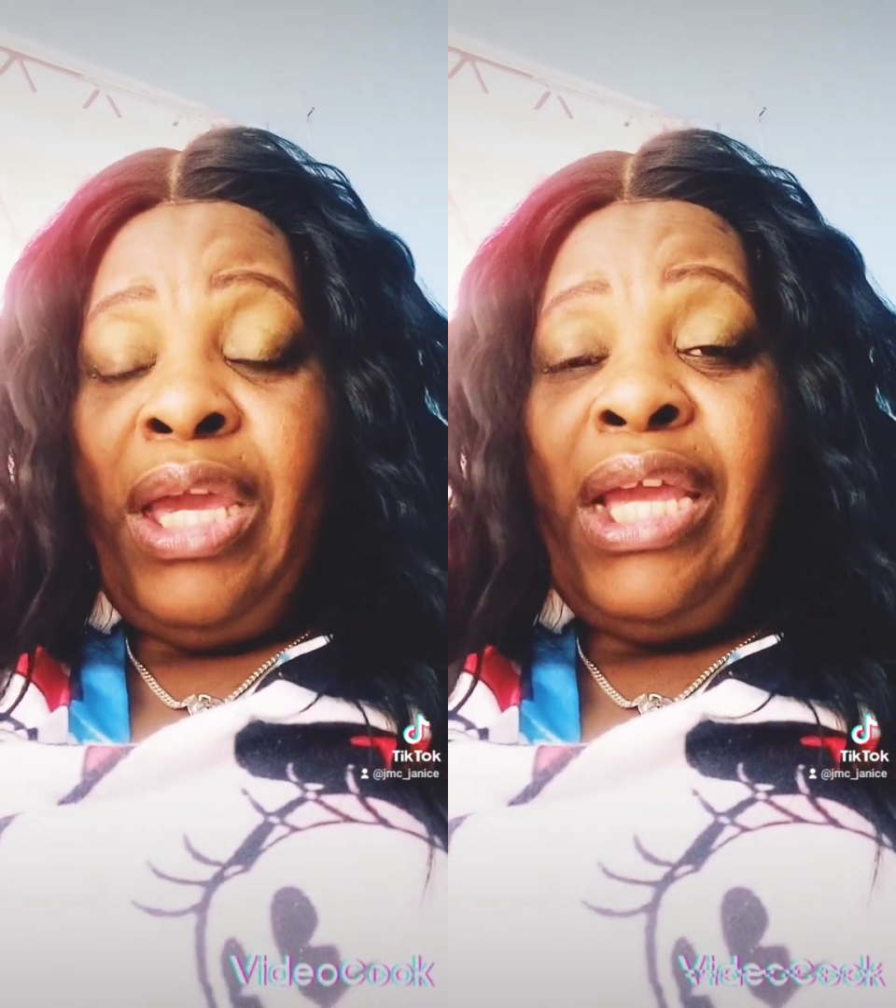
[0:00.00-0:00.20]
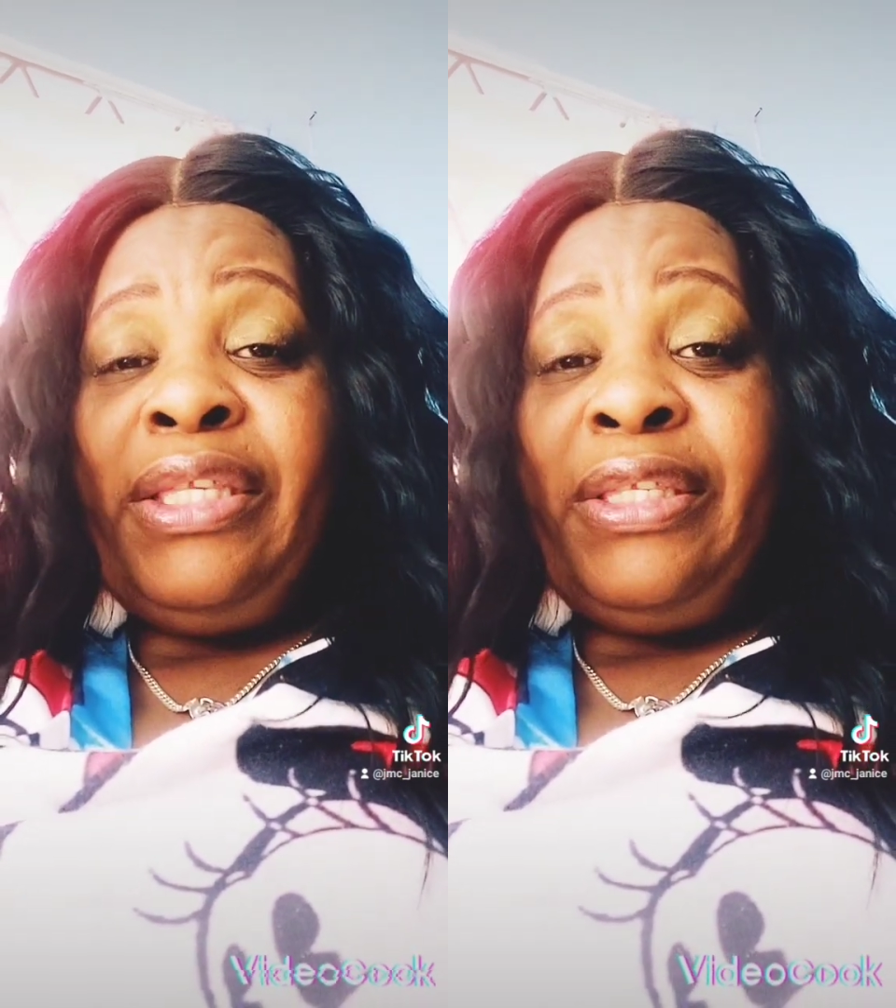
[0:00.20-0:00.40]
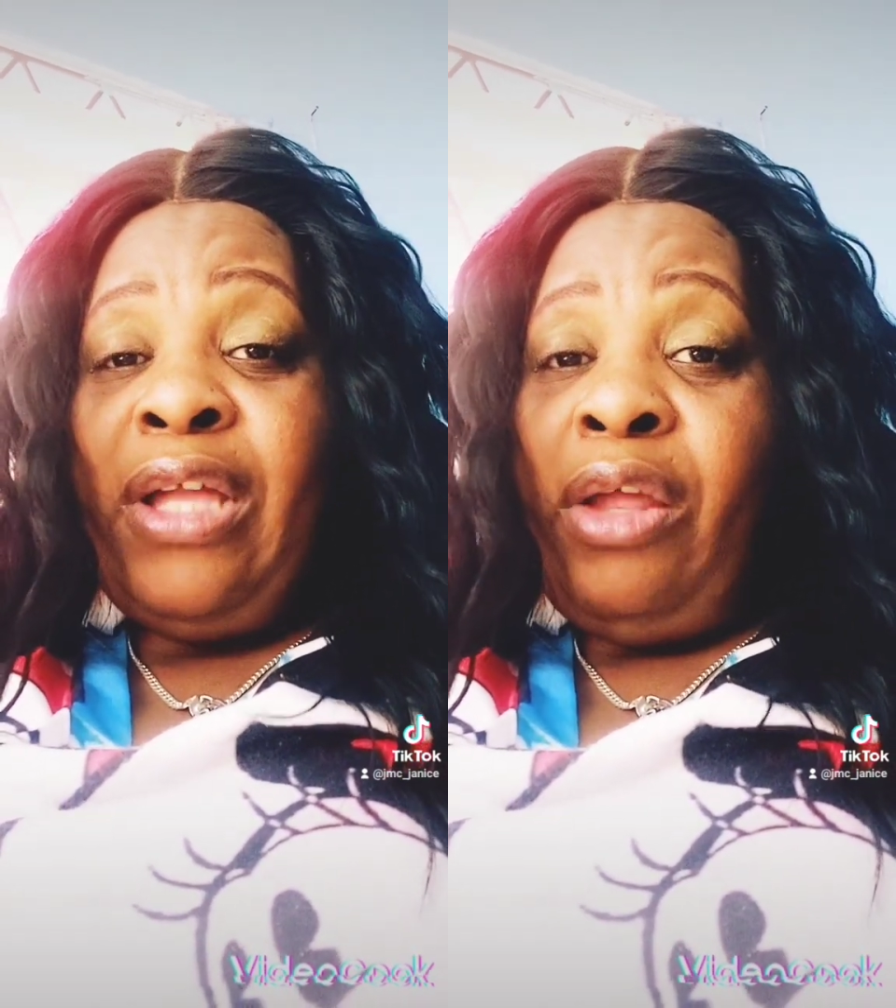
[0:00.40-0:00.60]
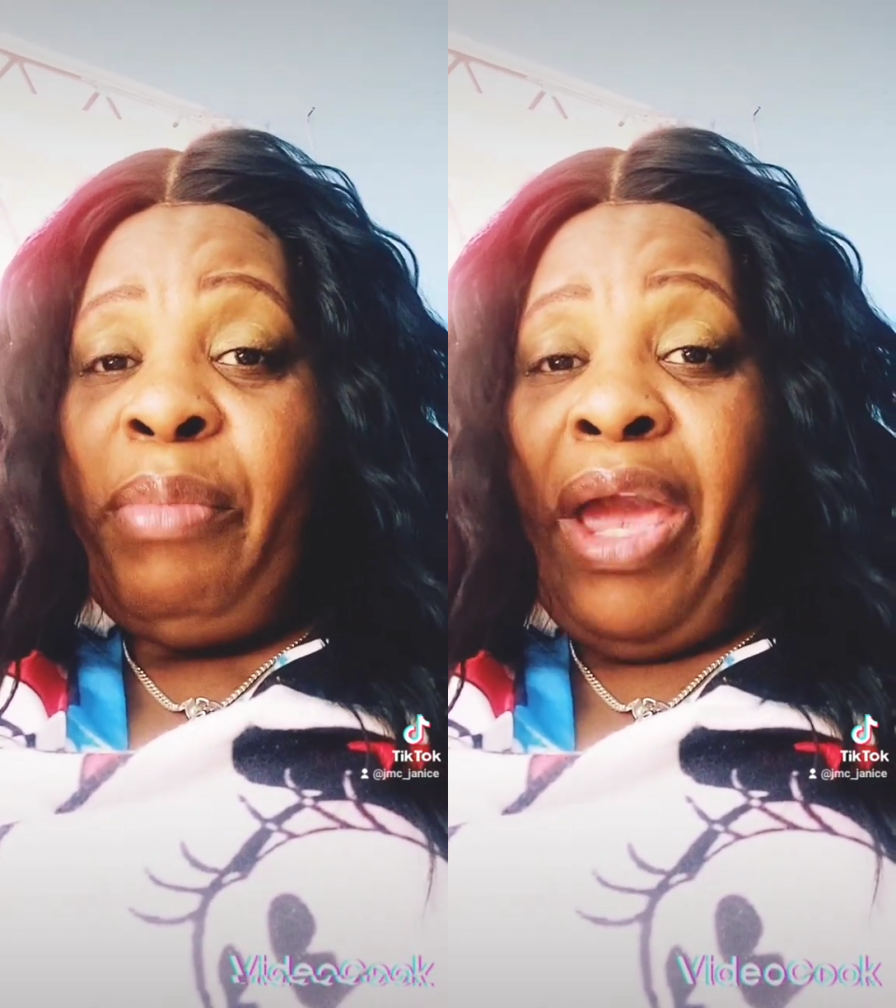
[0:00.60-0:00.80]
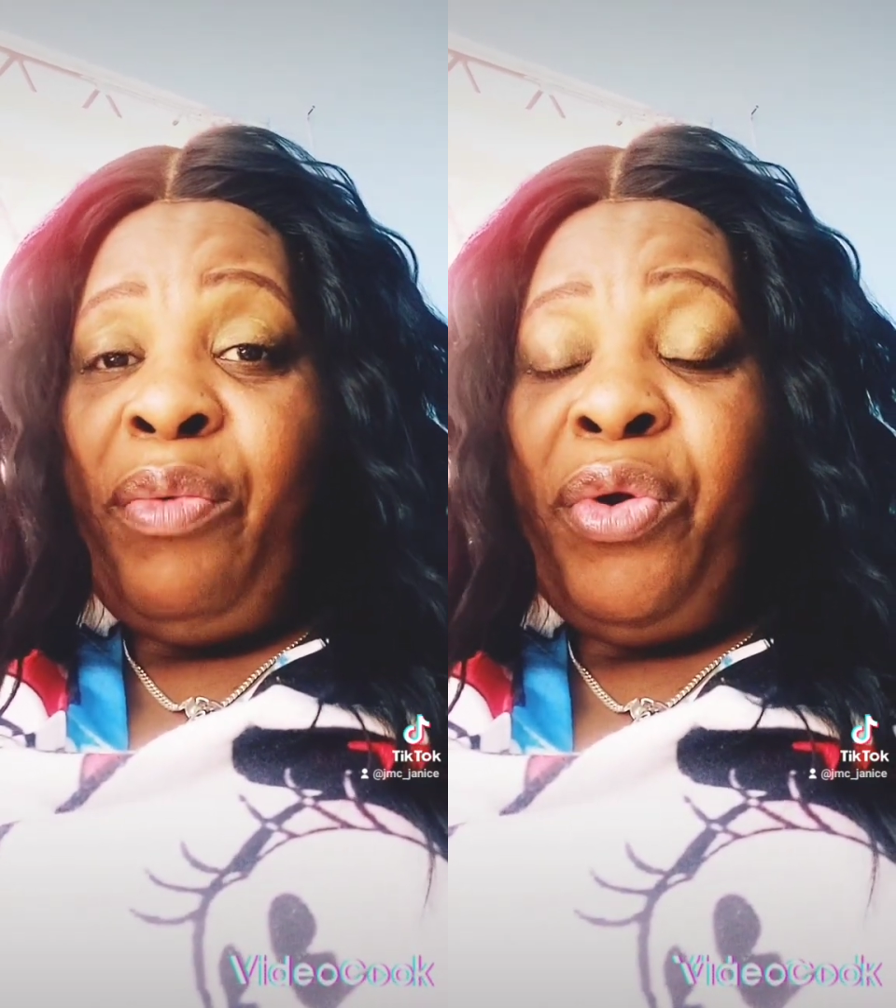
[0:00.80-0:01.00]
it's not
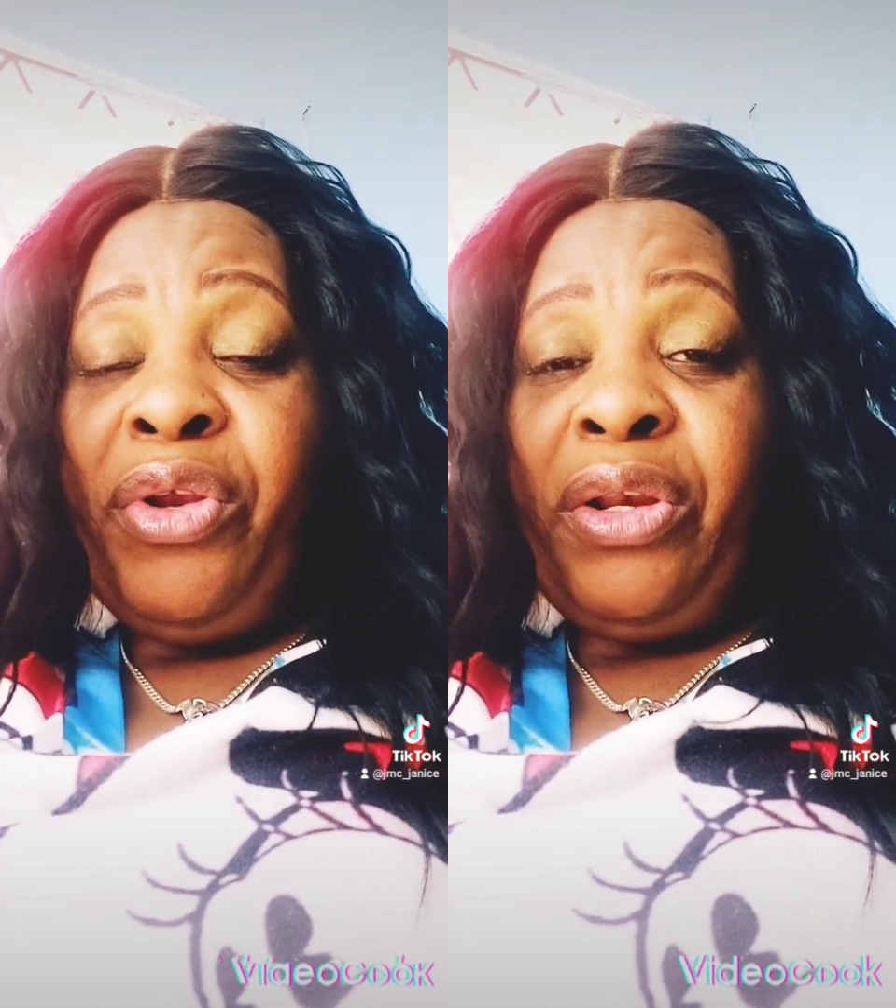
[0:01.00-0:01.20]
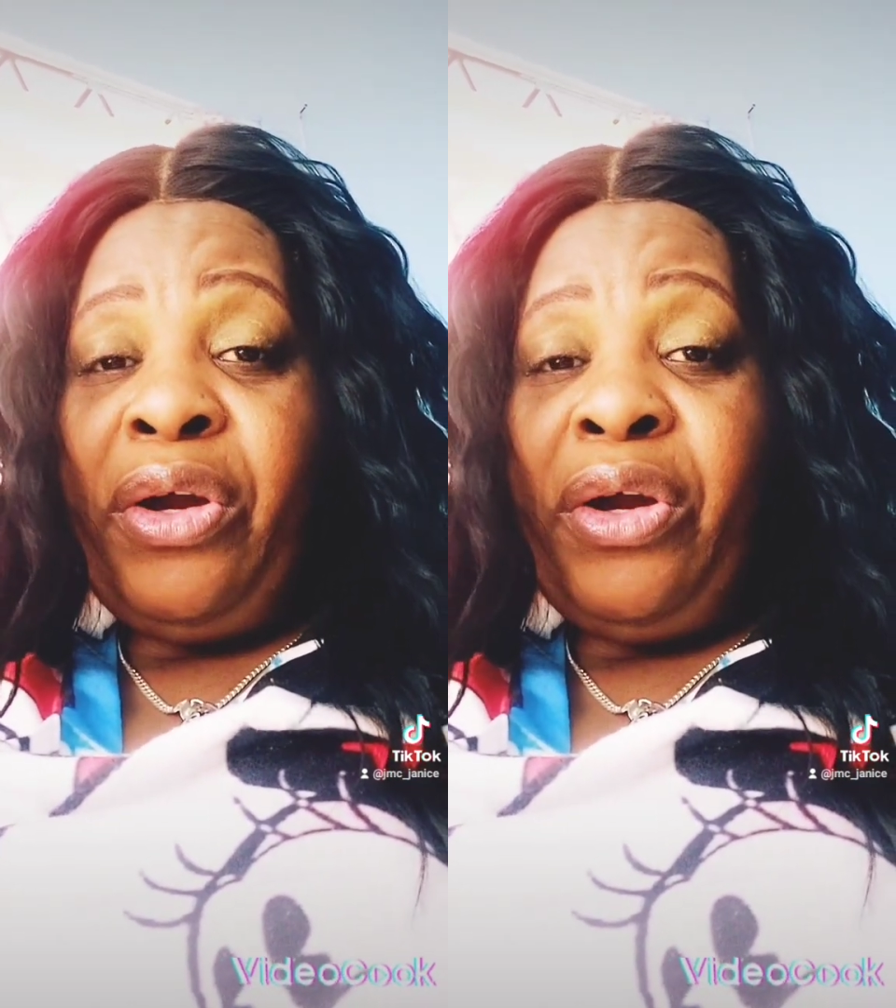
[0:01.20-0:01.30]
my word,